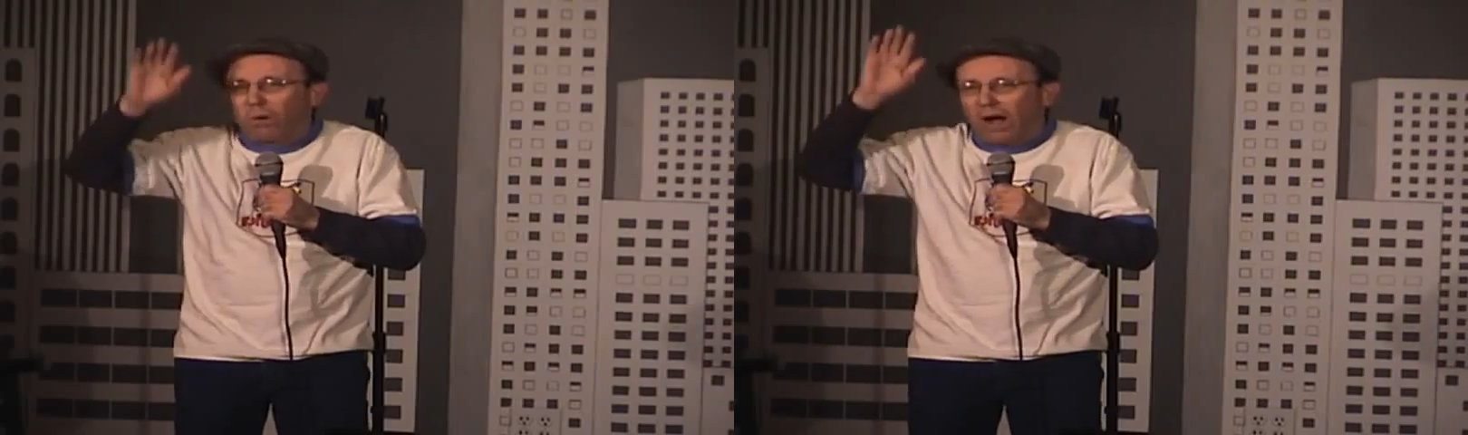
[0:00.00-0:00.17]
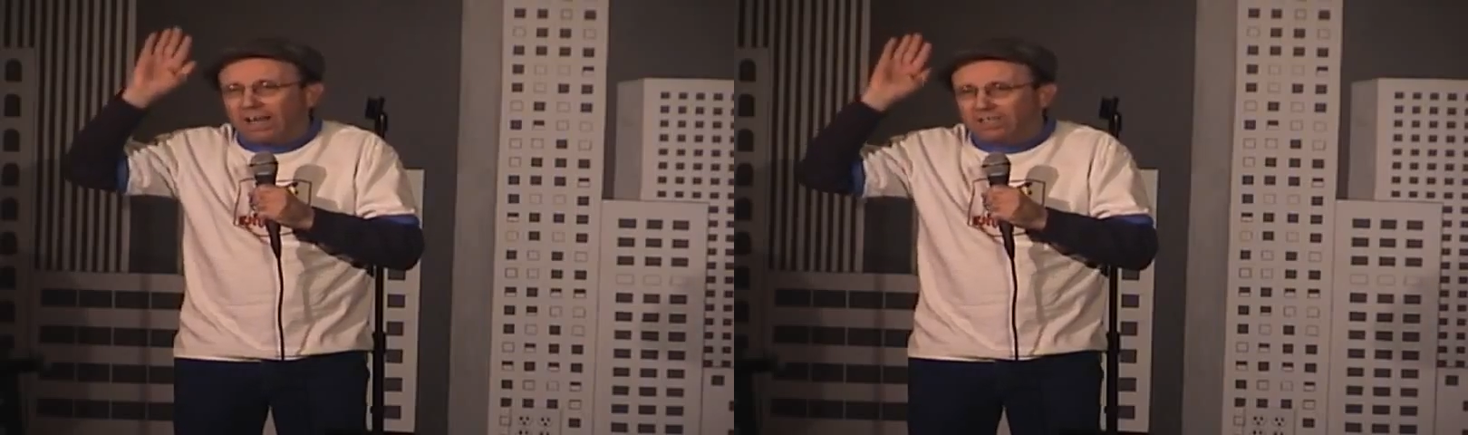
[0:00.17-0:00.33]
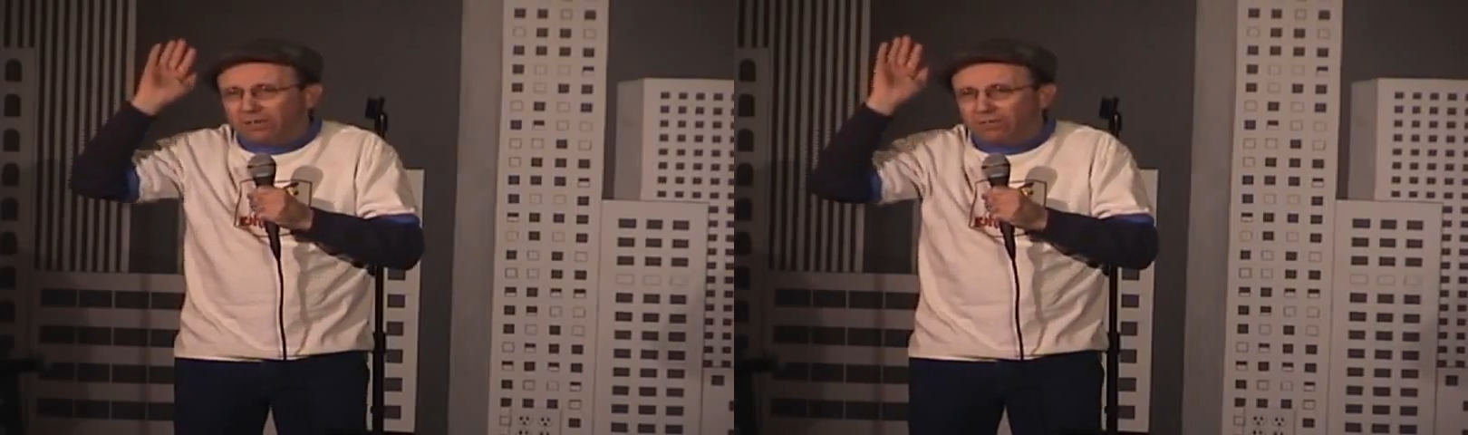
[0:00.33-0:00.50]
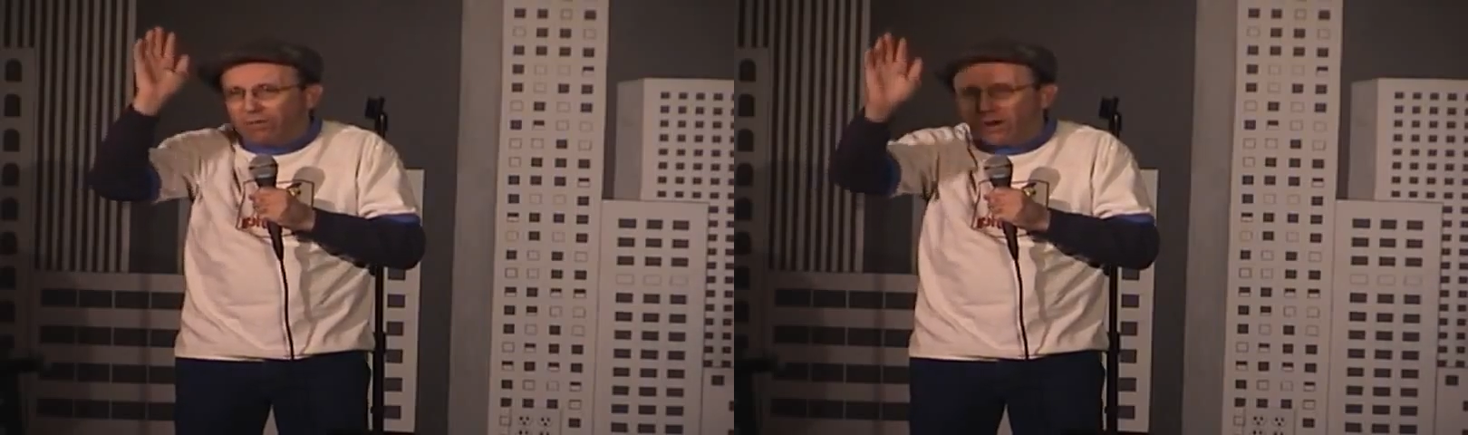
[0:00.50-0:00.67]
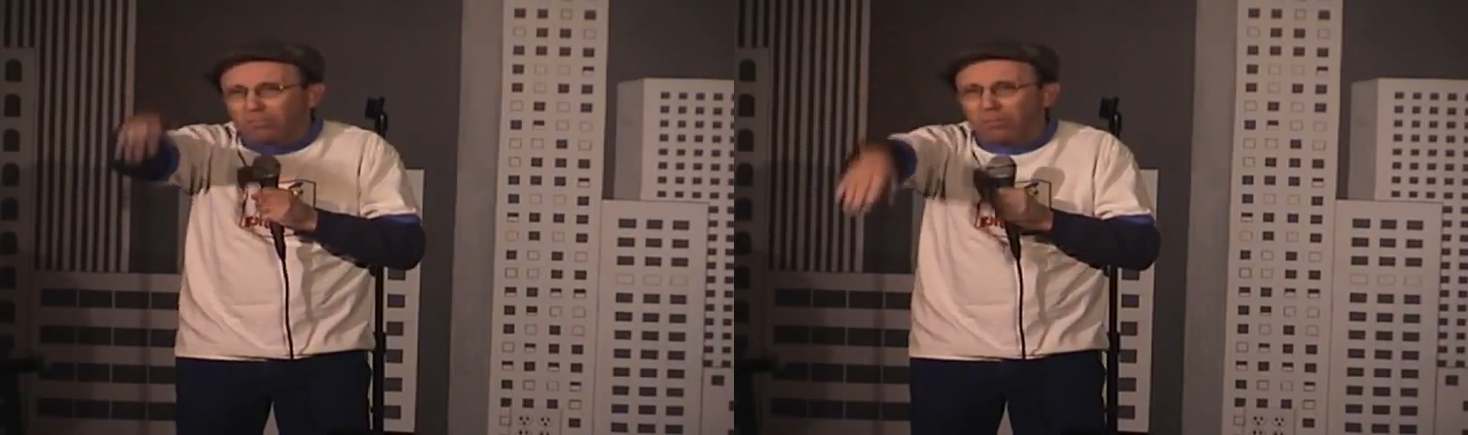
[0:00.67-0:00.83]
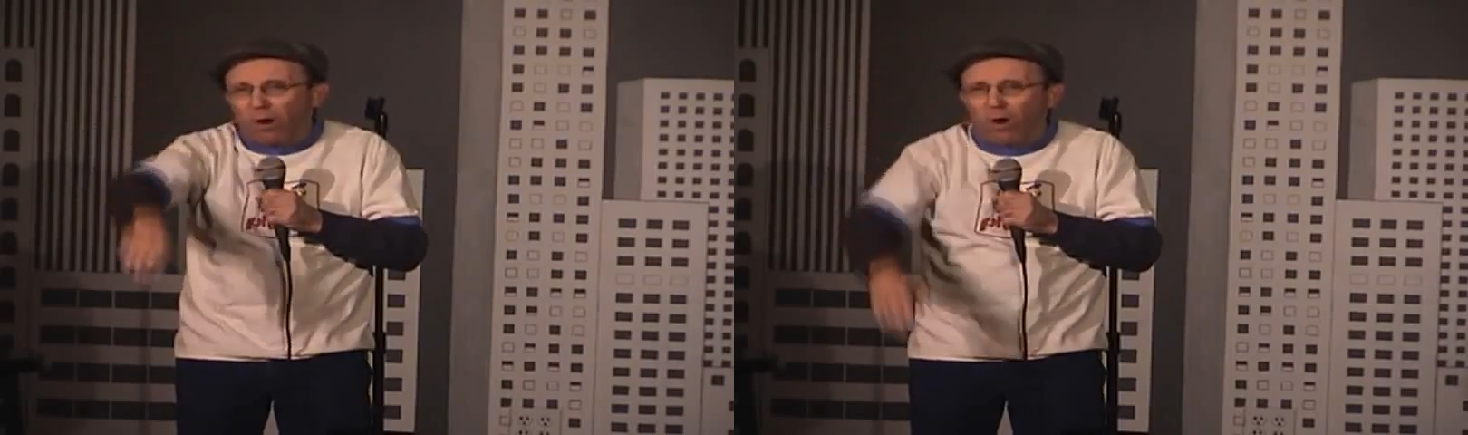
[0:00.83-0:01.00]
watch a
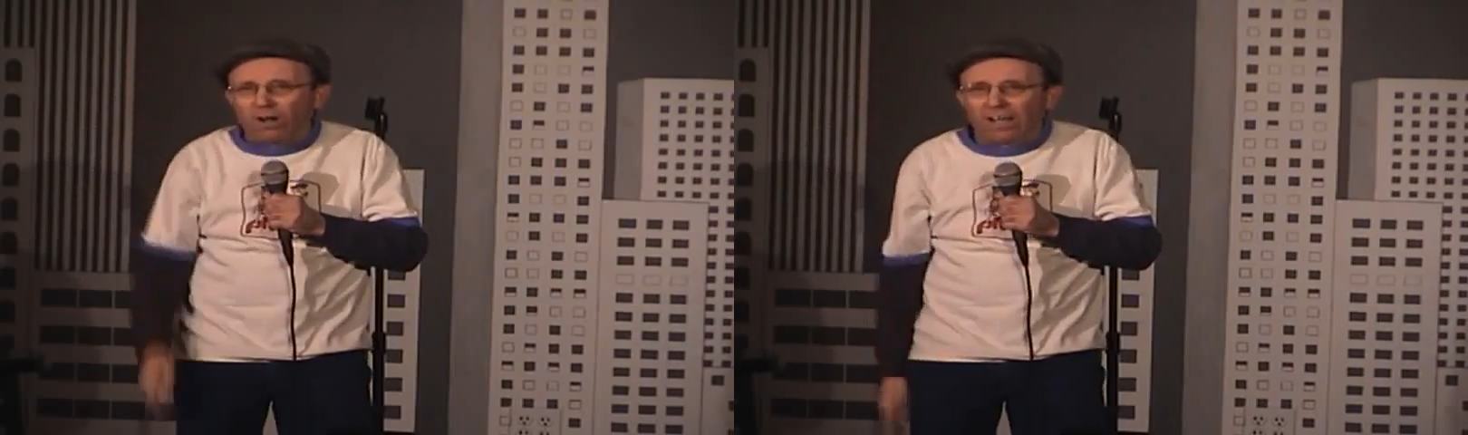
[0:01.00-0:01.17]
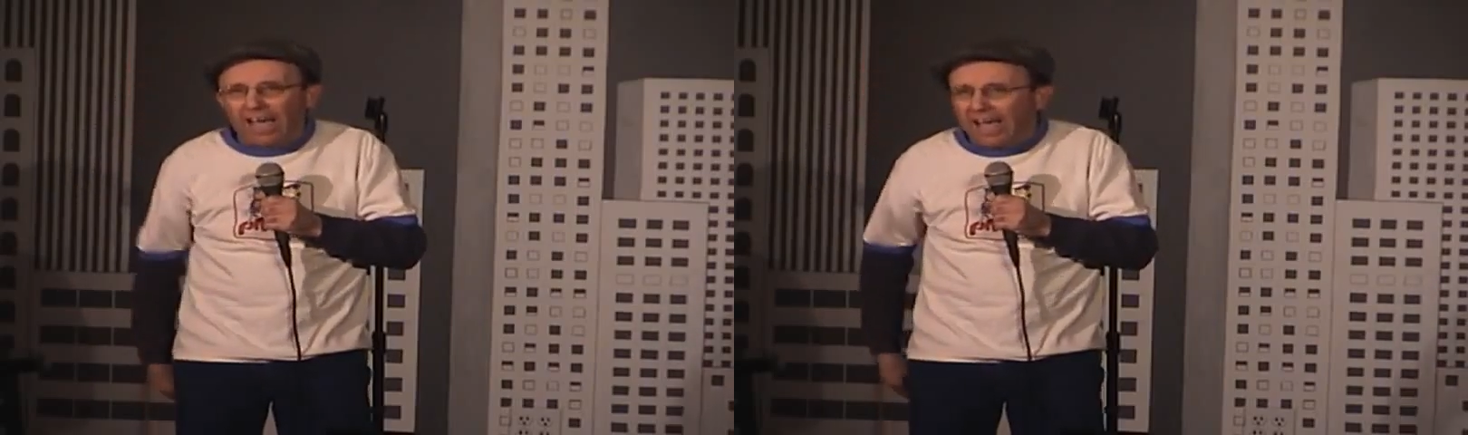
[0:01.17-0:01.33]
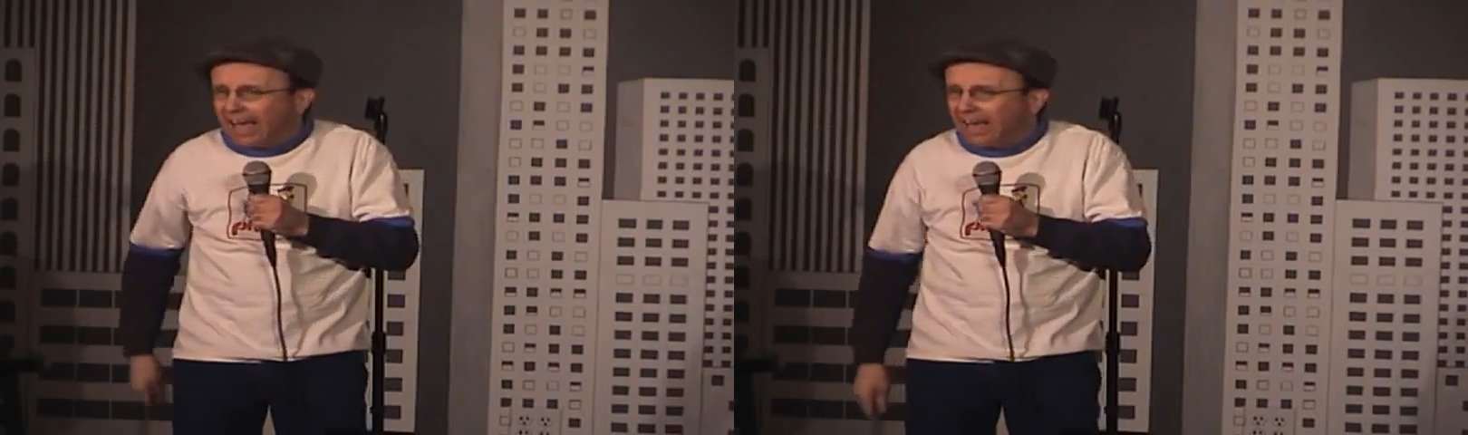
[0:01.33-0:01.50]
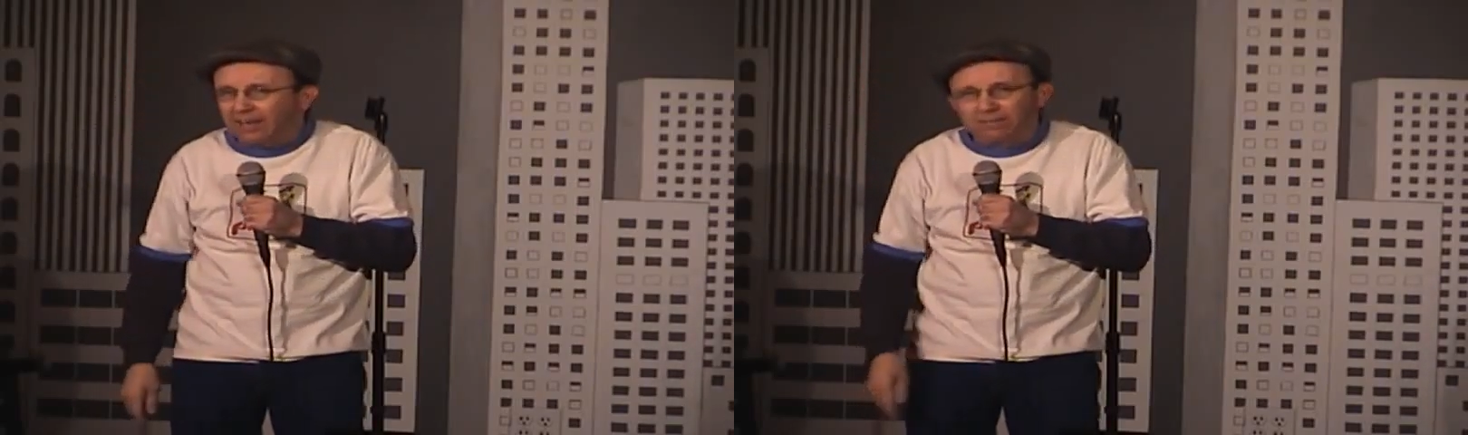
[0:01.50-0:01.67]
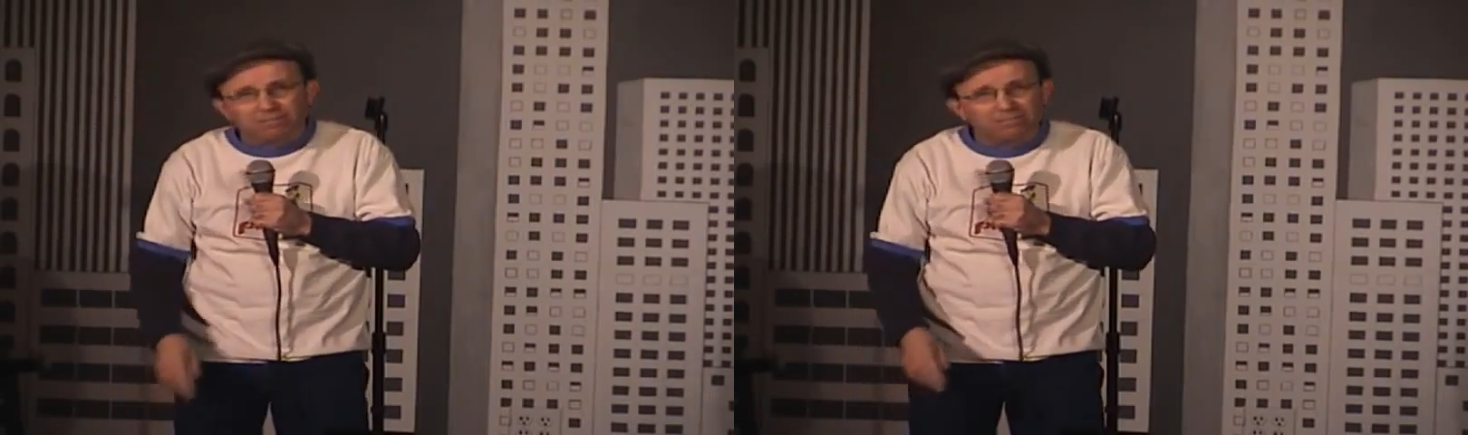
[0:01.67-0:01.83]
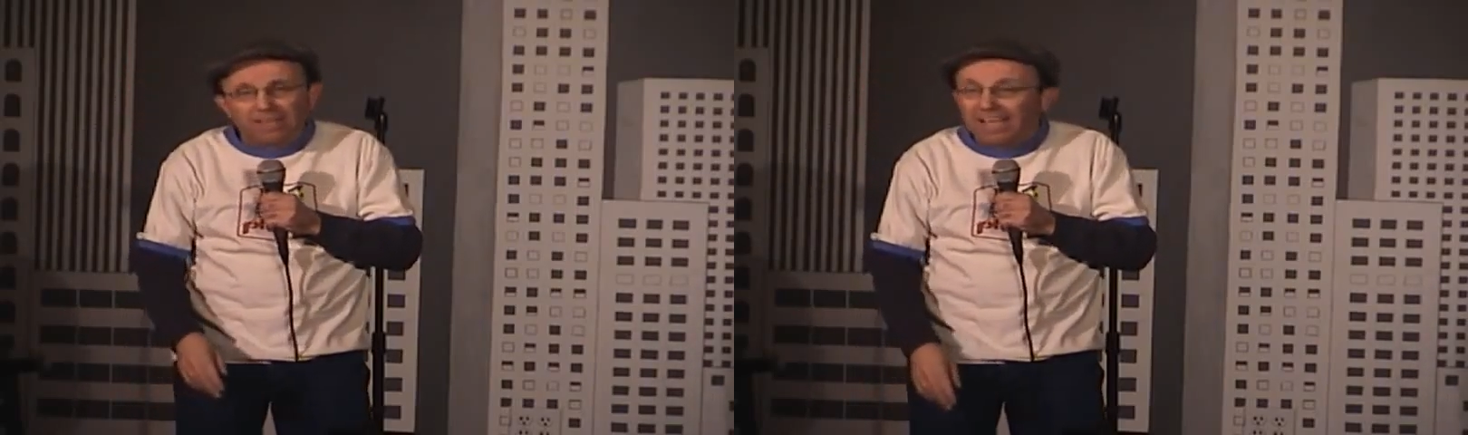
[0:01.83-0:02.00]
football game.